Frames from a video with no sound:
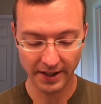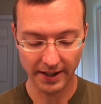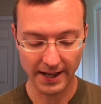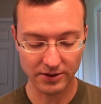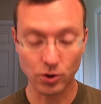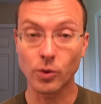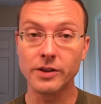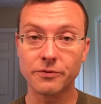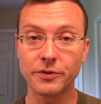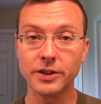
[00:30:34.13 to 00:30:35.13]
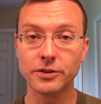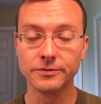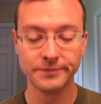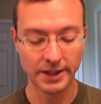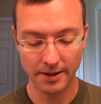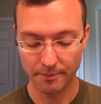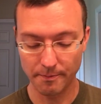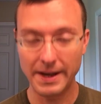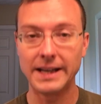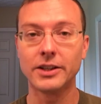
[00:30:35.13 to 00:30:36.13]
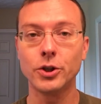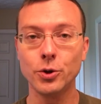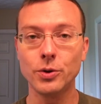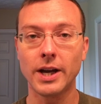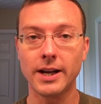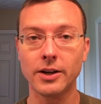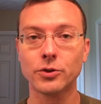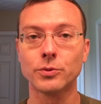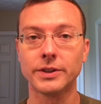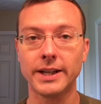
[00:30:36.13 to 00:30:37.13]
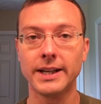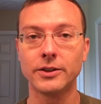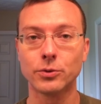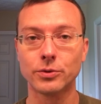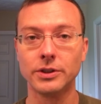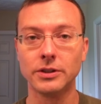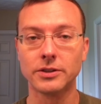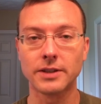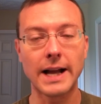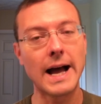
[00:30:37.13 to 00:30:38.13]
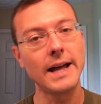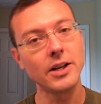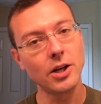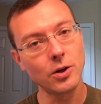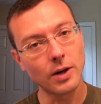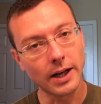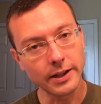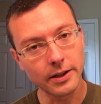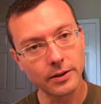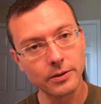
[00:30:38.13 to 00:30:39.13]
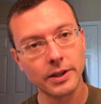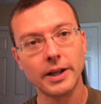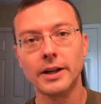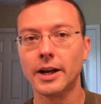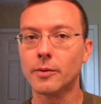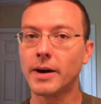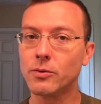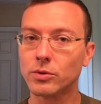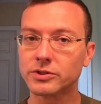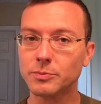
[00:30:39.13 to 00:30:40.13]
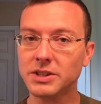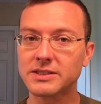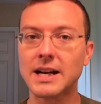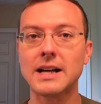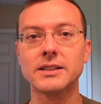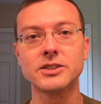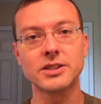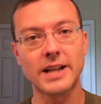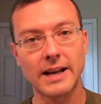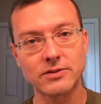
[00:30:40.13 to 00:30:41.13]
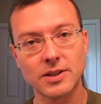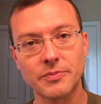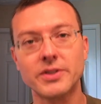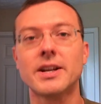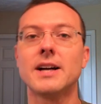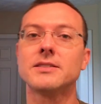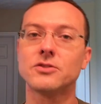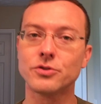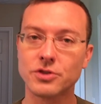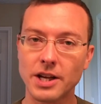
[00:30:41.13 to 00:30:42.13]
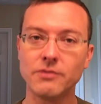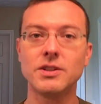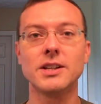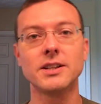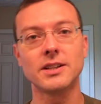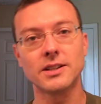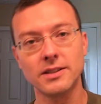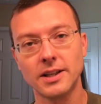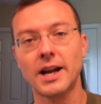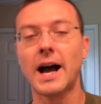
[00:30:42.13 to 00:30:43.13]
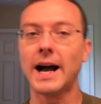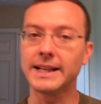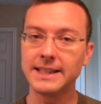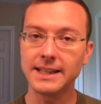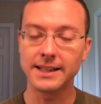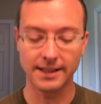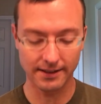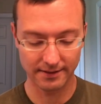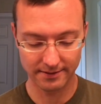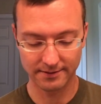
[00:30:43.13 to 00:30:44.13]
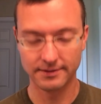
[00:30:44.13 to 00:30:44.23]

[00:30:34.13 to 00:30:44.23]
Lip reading: and has a great feel, man, who cares what the handle really looks like? I know. Everybody wants to be stylish and have something nice in their shaved end, and I get it,